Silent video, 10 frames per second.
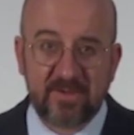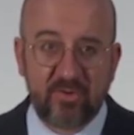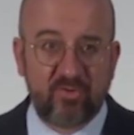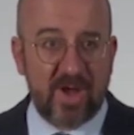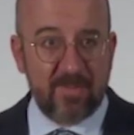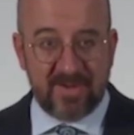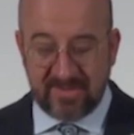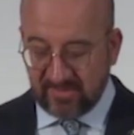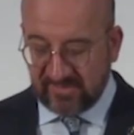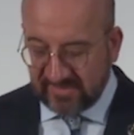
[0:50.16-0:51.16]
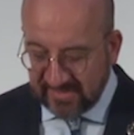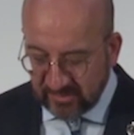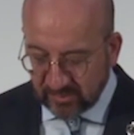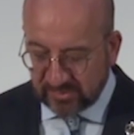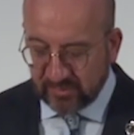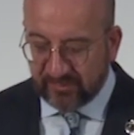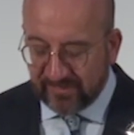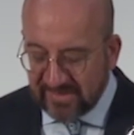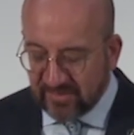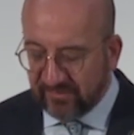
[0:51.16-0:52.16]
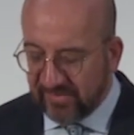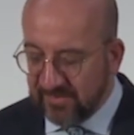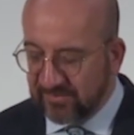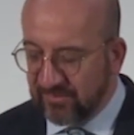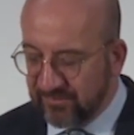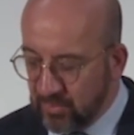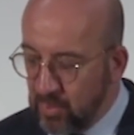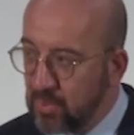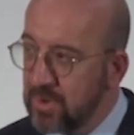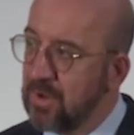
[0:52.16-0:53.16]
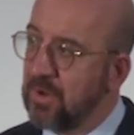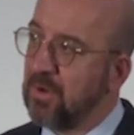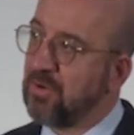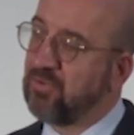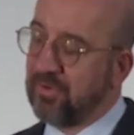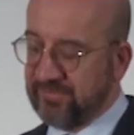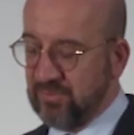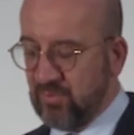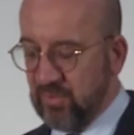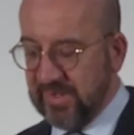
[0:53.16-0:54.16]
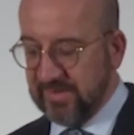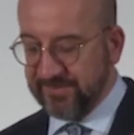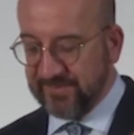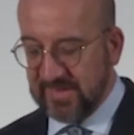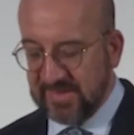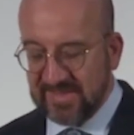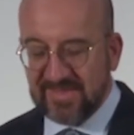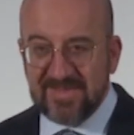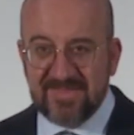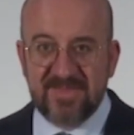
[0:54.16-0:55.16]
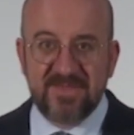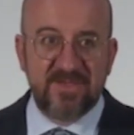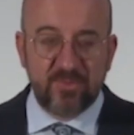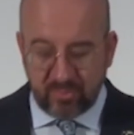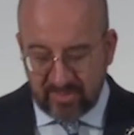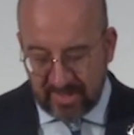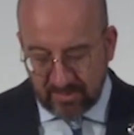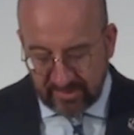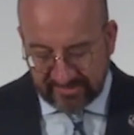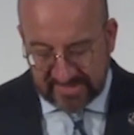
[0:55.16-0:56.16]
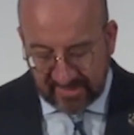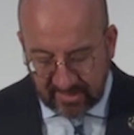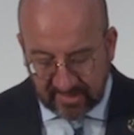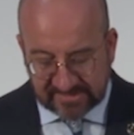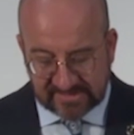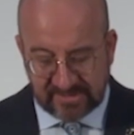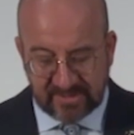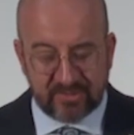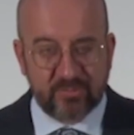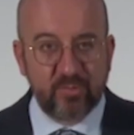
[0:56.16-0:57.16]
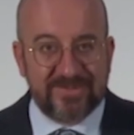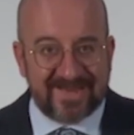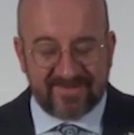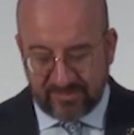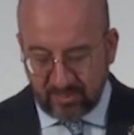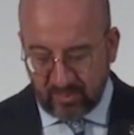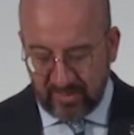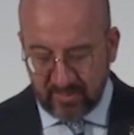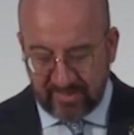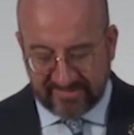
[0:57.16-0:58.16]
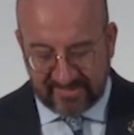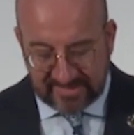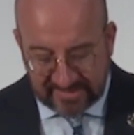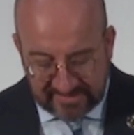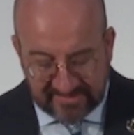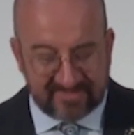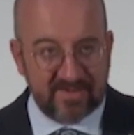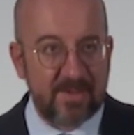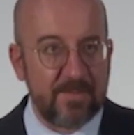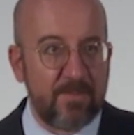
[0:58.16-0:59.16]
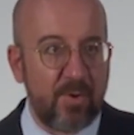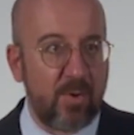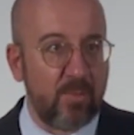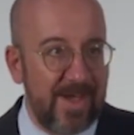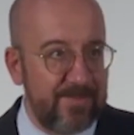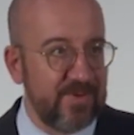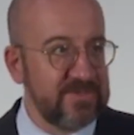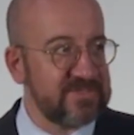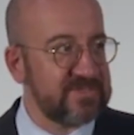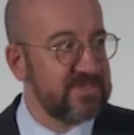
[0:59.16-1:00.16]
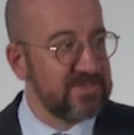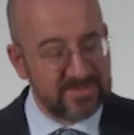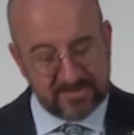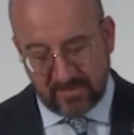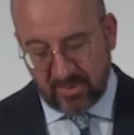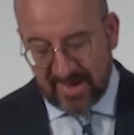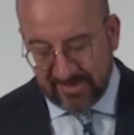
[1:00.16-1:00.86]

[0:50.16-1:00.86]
The Kremlin continues to fan the flames of war across Ukraine. In the EU, we are working hard to get Ukraine what they need, more weapons, more